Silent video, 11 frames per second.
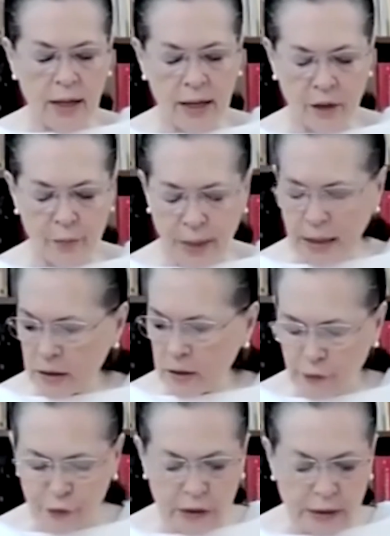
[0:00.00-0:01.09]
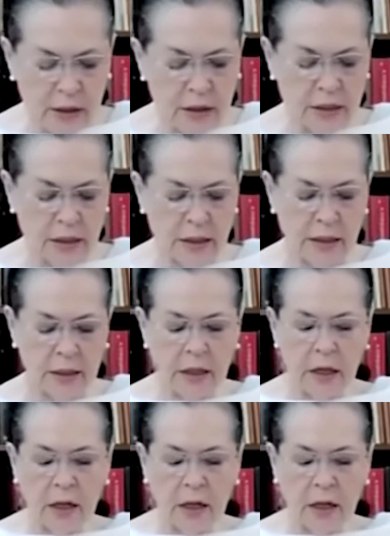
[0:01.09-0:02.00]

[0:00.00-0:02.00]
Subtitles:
and the medical fraternity